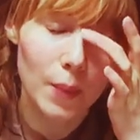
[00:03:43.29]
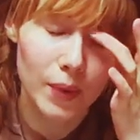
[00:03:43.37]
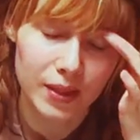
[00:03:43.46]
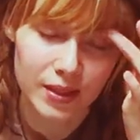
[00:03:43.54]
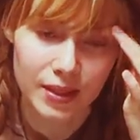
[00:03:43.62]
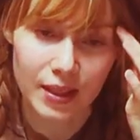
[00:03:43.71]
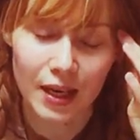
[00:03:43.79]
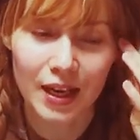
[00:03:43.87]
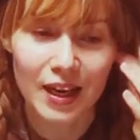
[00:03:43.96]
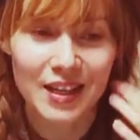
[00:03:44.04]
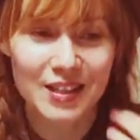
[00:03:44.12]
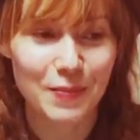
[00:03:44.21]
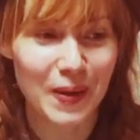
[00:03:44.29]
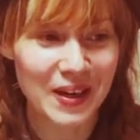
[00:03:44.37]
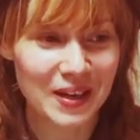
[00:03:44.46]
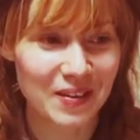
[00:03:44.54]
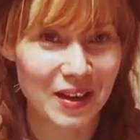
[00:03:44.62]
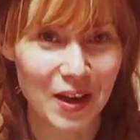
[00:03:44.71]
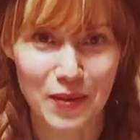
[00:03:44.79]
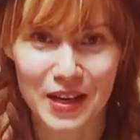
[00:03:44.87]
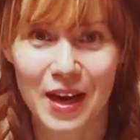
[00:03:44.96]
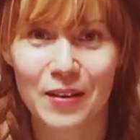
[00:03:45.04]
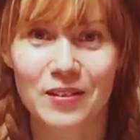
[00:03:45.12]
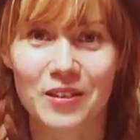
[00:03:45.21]
but depending on how
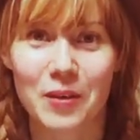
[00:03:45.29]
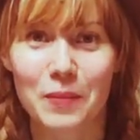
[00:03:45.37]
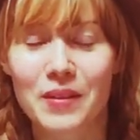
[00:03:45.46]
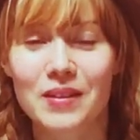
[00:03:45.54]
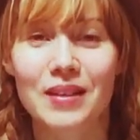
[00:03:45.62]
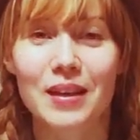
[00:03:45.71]
the outcome is,